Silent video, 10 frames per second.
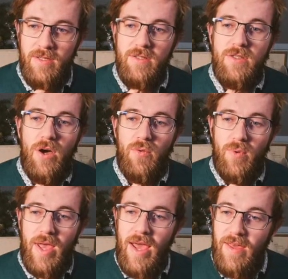So
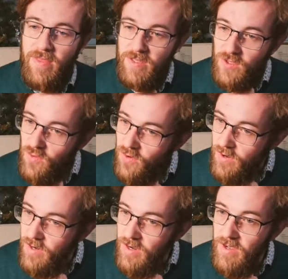we add the
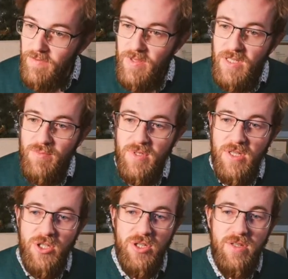score of this
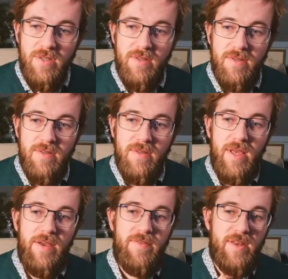position.
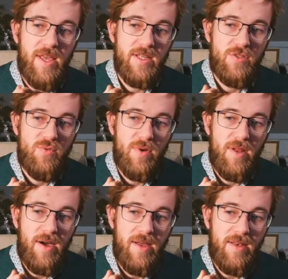If it gets to a
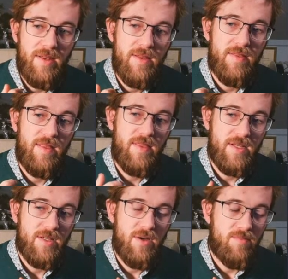9, then
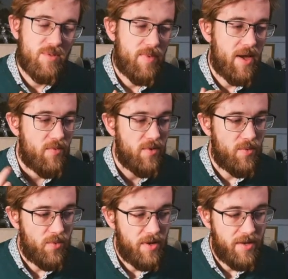this comes back with a
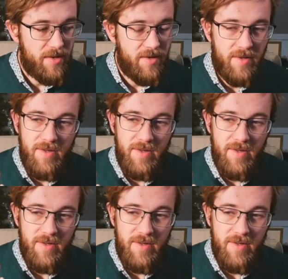1.